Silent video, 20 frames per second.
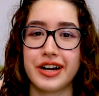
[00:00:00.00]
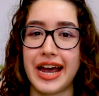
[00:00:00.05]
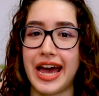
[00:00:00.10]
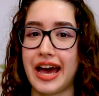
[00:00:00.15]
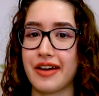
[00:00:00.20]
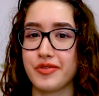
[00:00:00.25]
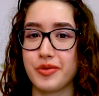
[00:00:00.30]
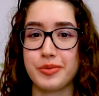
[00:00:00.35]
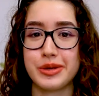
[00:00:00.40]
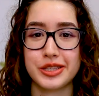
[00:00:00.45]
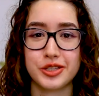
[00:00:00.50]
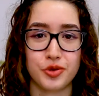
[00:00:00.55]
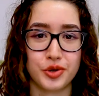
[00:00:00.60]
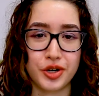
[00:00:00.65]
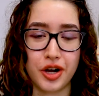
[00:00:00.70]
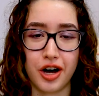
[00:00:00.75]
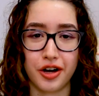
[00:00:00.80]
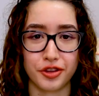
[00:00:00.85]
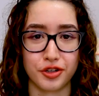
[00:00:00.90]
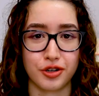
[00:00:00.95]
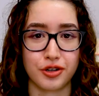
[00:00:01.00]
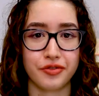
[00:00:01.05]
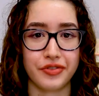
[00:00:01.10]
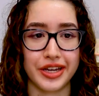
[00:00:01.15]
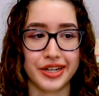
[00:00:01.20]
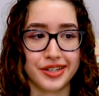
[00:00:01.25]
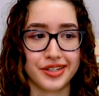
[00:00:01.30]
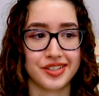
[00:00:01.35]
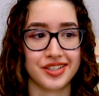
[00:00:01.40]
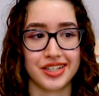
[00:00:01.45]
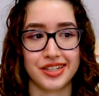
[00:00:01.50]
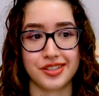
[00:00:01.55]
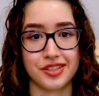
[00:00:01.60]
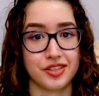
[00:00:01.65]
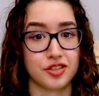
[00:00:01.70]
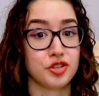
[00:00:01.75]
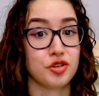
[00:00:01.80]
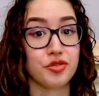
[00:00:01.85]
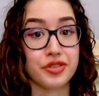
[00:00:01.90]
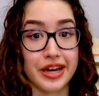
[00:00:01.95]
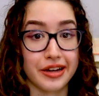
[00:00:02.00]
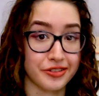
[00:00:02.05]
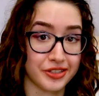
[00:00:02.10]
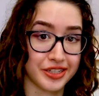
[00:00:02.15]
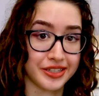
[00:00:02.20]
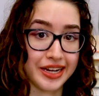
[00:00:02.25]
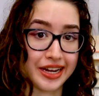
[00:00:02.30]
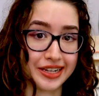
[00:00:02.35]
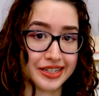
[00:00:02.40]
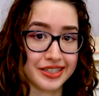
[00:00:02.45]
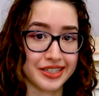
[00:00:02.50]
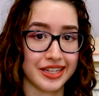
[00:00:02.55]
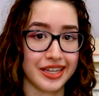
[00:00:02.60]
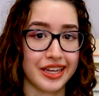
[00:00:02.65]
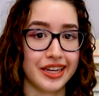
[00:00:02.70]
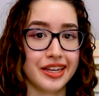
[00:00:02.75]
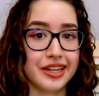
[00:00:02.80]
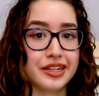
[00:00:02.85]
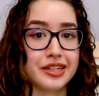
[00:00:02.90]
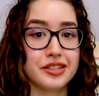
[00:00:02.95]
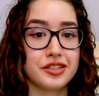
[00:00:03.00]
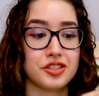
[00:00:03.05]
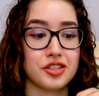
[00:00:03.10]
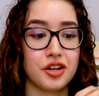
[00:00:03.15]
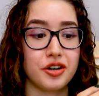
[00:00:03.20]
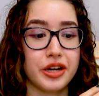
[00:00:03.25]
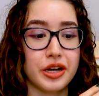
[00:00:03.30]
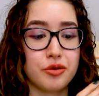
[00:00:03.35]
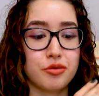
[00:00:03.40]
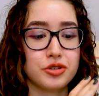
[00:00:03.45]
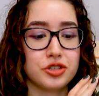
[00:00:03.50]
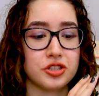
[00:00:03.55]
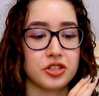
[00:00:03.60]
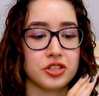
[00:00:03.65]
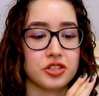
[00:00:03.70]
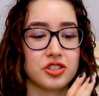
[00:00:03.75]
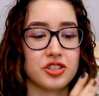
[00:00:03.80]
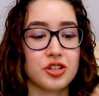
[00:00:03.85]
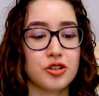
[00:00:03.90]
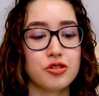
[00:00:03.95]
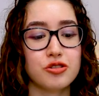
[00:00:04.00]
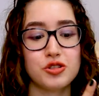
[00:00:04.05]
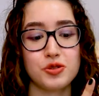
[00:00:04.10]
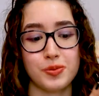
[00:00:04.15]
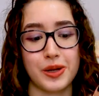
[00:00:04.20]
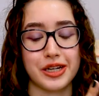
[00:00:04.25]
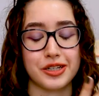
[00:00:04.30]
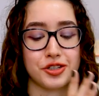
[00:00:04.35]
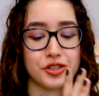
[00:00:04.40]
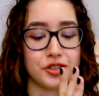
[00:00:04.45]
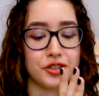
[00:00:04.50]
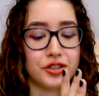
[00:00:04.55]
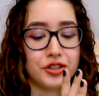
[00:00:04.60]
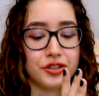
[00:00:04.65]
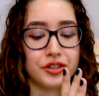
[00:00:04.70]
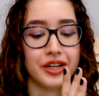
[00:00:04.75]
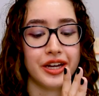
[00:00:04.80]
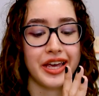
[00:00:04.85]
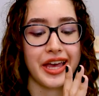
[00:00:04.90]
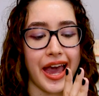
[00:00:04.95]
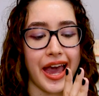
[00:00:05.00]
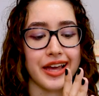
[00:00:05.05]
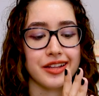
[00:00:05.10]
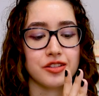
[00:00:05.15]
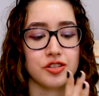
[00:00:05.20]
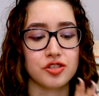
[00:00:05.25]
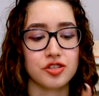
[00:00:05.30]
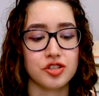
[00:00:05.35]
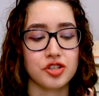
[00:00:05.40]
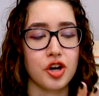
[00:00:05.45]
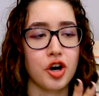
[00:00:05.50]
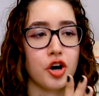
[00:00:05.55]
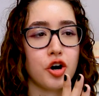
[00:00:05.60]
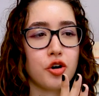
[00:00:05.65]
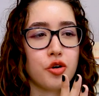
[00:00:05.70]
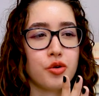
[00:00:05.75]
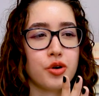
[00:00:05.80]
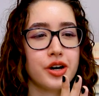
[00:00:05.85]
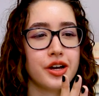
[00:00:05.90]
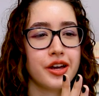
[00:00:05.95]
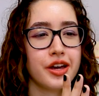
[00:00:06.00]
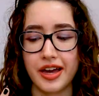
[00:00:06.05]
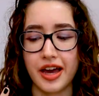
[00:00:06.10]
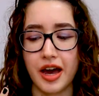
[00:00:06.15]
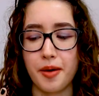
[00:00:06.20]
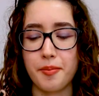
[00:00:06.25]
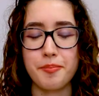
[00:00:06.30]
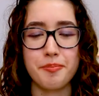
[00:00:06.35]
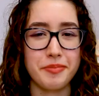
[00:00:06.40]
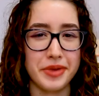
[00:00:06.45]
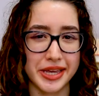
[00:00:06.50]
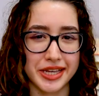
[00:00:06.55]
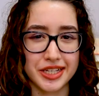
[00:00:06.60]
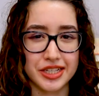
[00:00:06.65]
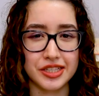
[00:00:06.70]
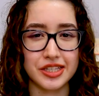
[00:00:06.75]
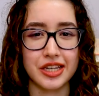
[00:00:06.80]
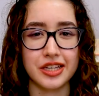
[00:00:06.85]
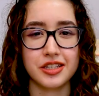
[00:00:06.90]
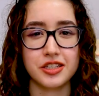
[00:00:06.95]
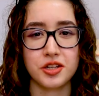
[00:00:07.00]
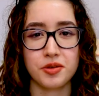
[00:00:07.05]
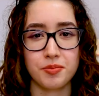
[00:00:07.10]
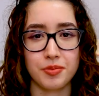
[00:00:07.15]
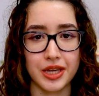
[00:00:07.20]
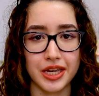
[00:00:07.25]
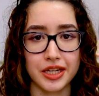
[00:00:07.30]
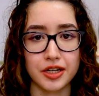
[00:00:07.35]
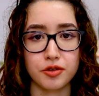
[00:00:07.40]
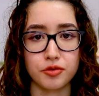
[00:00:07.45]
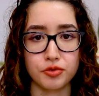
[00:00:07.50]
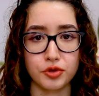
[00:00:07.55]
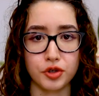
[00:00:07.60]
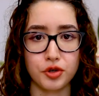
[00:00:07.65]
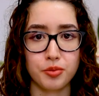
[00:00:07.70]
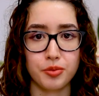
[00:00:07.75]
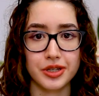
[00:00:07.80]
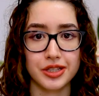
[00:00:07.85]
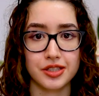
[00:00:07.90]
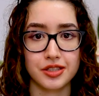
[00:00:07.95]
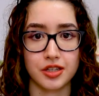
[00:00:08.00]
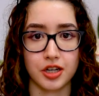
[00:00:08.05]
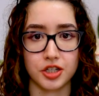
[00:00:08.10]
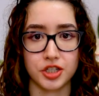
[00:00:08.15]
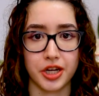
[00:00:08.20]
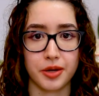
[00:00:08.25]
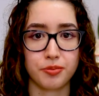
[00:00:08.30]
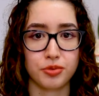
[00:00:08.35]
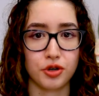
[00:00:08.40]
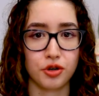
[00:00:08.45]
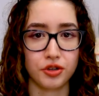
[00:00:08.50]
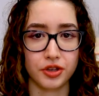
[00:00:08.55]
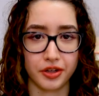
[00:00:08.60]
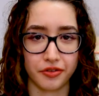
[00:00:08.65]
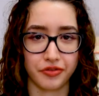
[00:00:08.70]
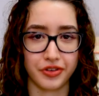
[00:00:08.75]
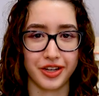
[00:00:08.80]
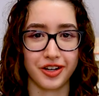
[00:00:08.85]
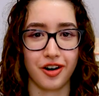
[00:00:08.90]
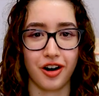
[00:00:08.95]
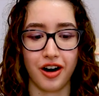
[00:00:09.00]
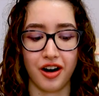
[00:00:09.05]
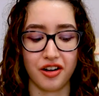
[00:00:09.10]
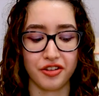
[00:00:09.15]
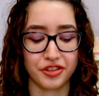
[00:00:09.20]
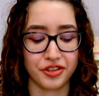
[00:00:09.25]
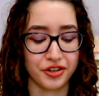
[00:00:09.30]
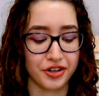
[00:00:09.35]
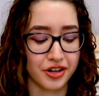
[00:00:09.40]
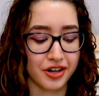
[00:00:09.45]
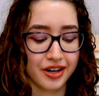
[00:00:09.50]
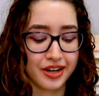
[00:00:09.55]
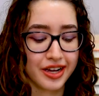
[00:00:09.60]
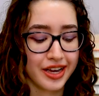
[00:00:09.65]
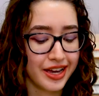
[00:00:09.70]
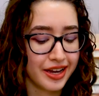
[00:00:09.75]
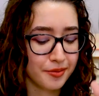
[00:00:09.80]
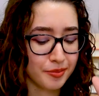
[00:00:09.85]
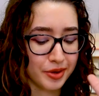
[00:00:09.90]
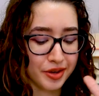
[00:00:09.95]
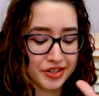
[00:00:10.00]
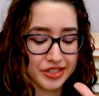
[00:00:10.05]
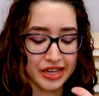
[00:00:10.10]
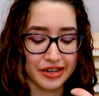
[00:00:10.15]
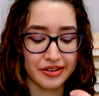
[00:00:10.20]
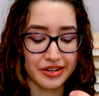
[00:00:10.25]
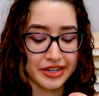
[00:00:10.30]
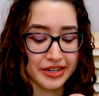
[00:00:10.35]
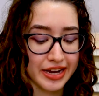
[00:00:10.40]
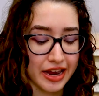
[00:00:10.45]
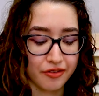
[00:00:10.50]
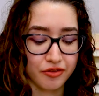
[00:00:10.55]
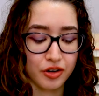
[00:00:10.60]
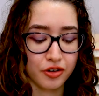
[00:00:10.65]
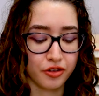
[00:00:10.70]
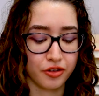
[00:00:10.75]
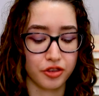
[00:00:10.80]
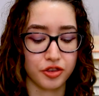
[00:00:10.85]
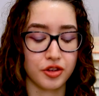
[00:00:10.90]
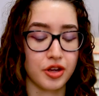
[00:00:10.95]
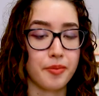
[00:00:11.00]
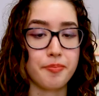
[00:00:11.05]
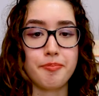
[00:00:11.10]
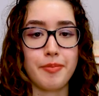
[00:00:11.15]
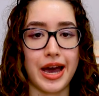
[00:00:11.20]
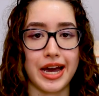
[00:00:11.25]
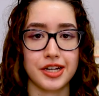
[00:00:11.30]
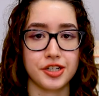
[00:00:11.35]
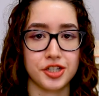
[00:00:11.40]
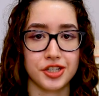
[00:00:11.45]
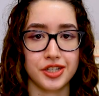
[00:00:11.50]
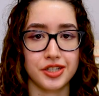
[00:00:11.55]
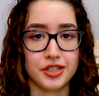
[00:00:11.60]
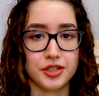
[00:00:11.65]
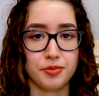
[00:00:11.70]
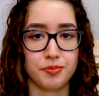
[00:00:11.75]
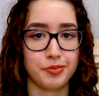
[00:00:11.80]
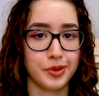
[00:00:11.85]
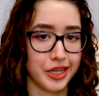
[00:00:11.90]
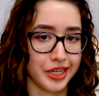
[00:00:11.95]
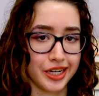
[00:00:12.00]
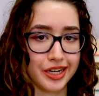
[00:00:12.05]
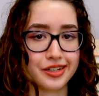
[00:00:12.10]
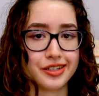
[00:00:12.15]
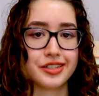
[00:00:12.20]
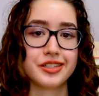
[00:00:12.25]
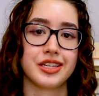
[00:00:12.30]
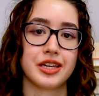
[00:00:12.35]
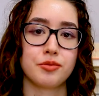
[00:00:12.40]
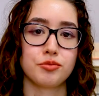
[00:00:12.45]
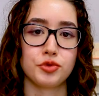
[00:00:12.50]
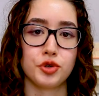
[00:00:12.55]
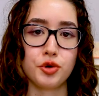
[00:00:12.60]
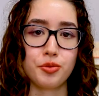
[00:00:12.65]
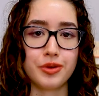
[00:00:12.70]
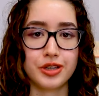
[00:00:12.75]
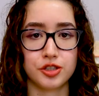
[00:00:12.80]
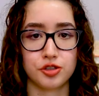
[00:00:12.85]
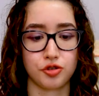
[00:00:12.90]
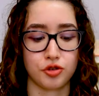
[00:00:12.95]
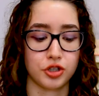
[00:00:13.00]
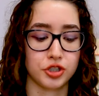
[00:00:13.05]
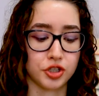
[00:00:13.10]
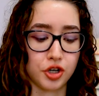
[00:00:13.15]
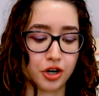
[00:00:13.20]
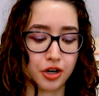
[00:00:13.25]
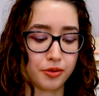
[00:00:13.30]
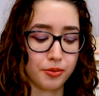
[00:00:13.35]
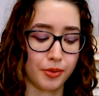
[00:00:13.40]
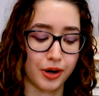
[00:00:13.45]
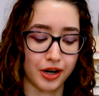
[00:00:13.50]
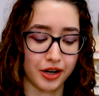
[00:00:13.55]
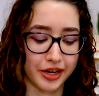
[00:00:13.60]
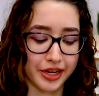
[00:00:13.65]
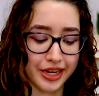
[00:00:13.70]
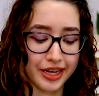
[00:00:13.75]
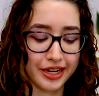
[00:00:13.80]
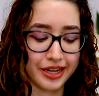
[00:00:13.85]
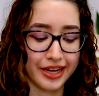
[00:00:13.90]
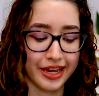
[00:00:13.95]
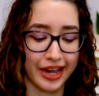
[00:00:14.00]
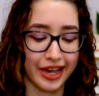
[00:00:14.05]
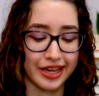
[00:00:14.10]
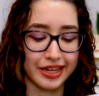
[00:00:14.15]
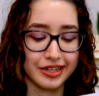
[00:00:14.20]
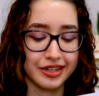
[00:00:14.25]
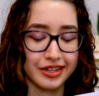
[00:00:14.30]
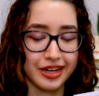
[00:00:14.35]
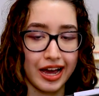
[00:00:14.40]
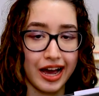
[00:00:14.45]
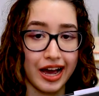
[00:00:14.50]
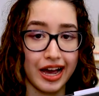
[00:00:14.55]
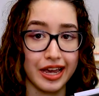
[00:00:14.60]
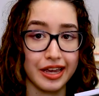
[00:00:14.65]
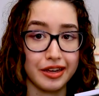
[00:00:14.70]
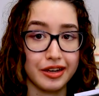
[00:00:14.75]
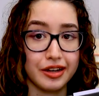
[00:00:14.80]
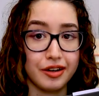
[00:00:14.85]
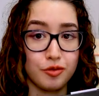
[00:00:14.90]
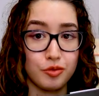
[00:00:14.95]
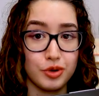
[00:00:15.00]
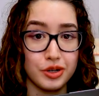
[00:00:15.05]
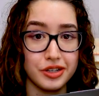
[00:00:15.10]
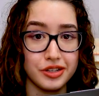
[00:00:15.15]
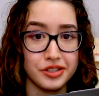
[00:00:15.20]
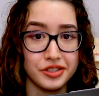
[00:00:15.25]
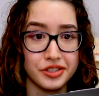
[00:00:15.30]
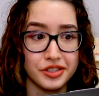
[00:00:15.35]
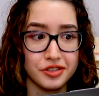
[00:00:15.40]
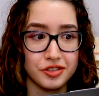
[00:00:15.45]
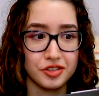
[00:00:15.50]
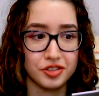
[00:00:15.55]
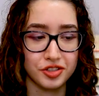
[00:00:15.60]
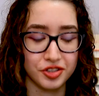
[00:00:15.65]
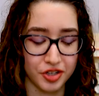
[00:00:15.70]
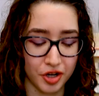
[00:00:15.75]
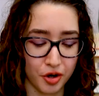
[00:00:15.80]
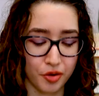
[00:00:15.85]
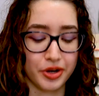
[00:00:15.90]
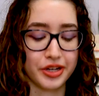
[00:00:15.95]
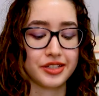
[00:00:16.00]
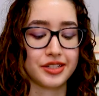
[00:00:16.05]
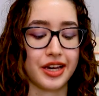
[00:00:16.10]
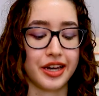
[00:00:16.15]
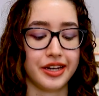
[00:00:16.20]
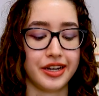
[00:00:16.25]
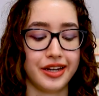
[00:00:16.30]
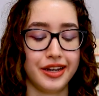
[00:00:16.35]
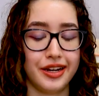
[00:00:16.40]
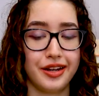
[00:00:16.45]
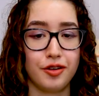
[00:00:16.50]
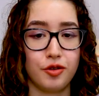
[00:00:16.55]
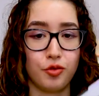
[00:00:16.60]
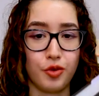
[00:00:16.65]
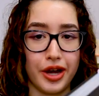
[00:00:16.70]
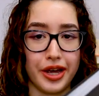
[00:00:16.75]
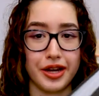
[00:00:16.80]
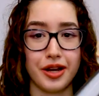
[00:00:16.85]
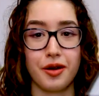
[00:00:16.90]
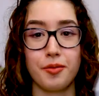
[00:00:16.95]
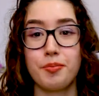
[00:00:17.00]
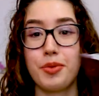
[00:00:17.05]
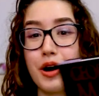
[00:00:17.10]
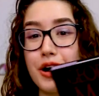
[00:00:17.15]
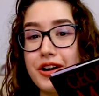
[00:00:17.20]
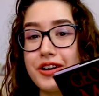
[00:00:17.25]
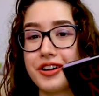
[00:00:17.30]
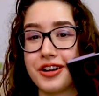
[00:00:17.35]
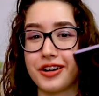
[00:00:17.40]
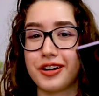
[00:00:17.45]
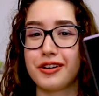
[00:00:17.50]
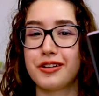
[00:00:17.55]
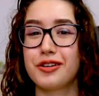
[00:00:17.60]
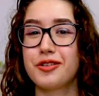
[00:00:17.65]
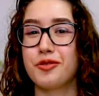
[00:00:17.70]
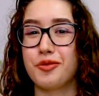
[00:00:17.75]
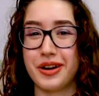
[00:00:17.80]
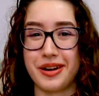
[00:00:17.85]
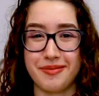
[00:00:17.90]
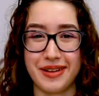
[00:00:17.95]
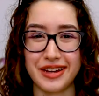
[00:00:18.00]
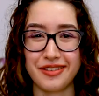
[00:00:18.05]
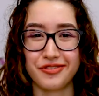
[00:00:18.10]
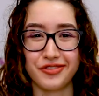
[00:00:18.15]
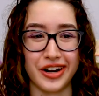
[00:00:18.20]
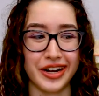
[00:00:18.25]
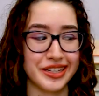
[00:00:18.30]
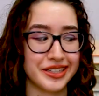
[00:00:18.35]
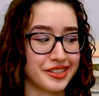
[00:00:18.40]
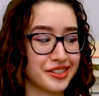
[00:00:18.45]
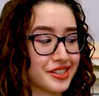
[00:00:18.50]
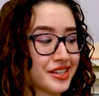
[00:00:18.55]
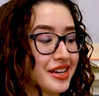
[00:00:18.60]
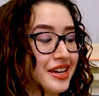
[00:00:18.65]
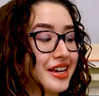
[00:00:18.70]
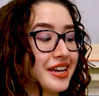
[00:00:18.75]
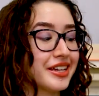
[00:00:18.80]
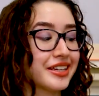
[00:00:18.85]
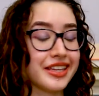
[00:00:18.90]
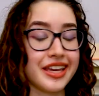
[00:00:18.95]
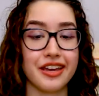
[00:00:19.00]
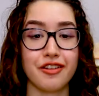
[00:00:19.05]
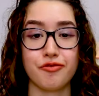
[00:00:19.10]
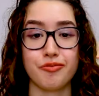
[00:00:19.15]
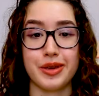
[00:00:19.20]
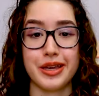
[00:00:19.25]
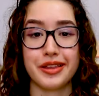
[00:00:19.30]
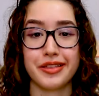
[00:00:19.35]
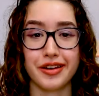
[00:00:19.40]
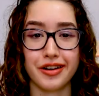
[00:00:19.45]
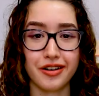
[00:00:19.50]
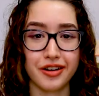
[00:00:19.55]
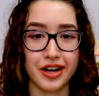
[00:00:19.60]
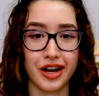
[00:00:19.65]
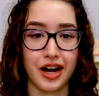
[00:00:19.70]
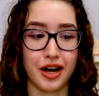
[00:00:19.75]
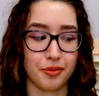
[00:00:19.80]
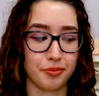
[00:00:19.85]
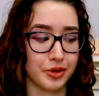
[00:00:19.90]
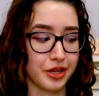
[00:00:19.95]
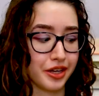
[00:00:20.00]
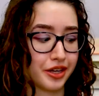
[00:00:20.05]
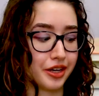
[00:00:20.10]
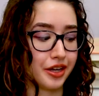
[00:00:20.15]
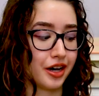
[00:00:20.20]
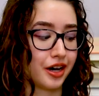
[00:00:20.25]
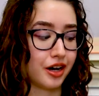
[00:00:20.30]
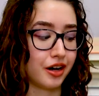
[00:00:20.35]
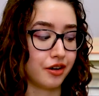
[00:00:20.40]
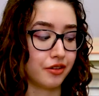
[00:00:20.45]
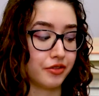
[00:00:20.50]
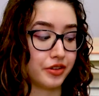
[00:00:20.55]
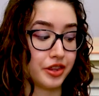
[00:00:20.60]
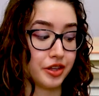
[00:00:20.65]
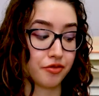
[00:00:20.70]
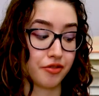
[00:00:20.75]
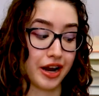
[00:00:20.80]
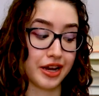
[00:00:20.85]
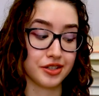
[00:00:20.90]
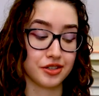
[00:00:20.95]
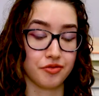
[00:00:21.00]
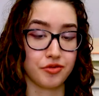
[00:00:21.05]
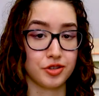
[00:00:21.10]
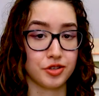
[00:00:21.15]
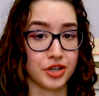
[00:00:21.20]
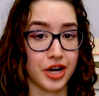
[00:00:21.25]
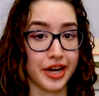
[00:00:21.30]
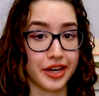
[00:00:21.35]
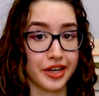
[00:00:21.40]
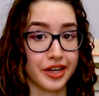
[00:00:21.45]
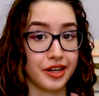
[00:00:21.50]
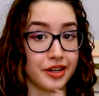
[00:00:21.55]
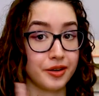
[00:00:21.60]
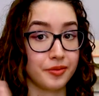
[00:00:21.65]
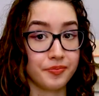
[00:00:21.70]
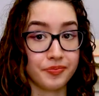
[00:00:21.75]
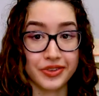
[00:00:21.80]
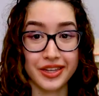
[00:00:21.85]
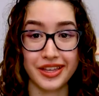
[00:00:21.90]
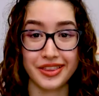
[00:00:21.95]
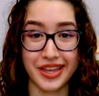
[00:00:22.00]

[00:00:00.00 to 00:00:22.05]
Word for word: I haven't been to an author event since two thousand nineteen, so it was just so special and so amazing to be in a room with such a prolific author, because I never imagined being in the same room as George R R. Martin, and I was so excited when Parker, one of my friends, gave me their copy of The Rise of the Dragon.